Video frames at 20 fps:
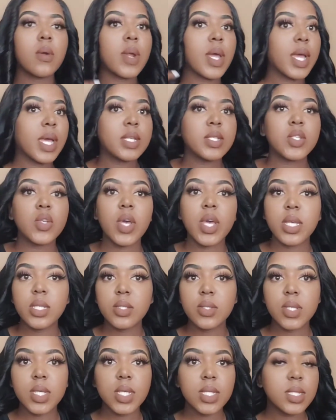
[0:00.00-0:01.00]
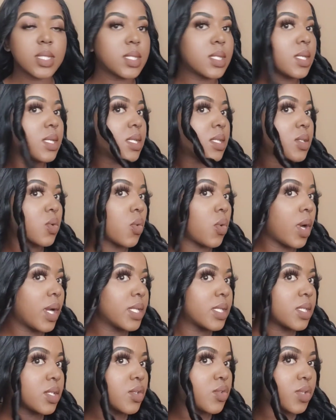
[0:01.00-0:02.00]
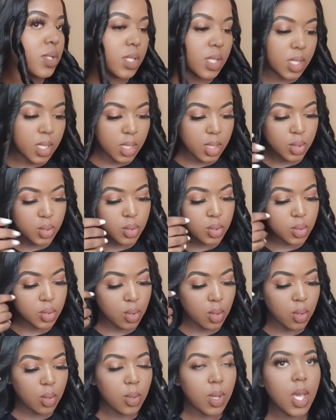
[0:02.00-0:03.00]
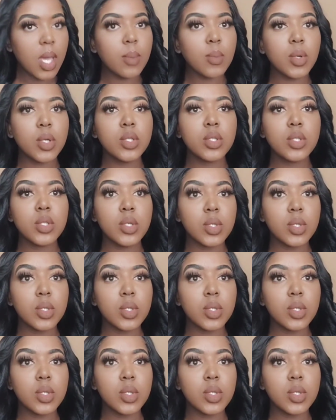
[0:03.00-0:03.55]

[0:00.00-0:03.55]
Alright guys, so as you can see, it is quite stringy, so I'm going